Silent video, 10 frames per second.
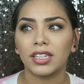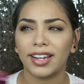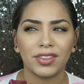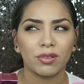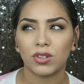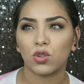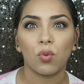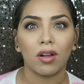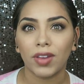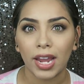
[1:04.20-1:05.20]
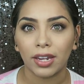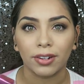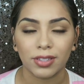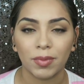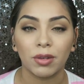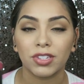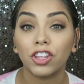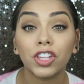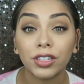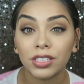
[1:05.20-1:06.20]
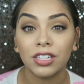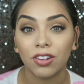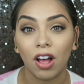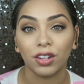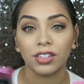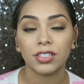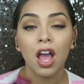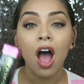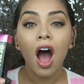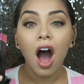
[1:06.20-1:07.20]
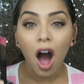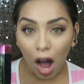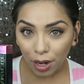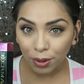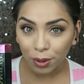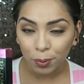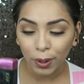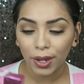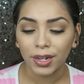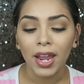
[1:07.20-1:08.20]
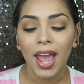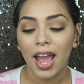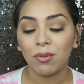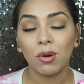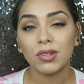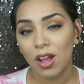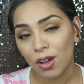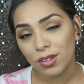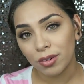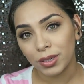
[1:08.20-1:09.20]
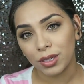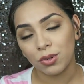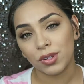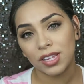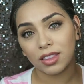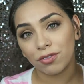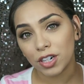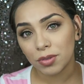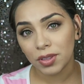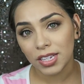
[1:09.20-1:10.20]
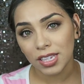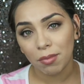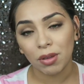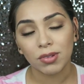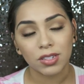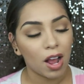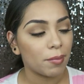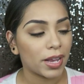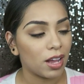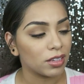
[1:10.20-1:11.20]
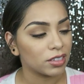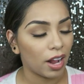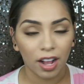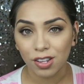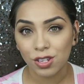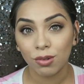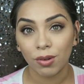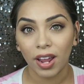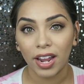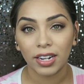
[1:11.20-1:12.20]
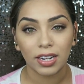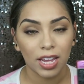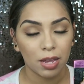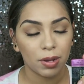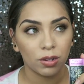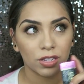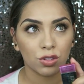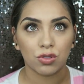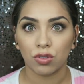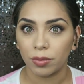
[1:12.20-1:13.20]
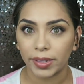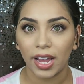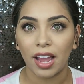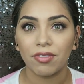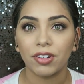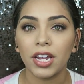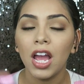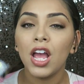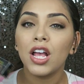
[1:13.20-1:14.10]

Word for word: like, I think it was like 12.80 or something. It was like $13 on Groupon. And what was also really cool is that the first one they sent me was not my color. I got 209 and it came out extremely ivory.